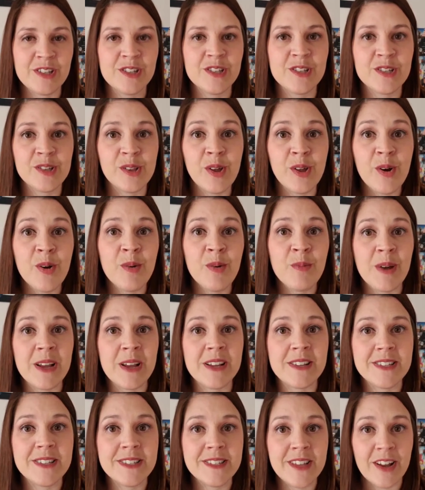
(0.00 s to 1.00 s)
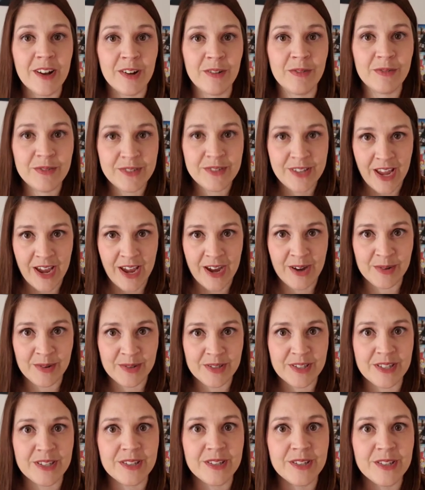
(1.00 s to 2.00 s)
slow myself down,
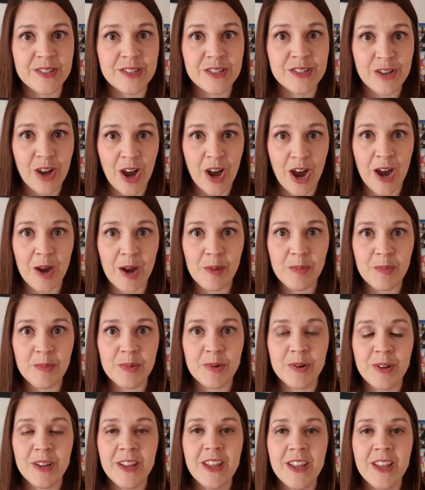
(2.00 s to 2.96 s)
to stop,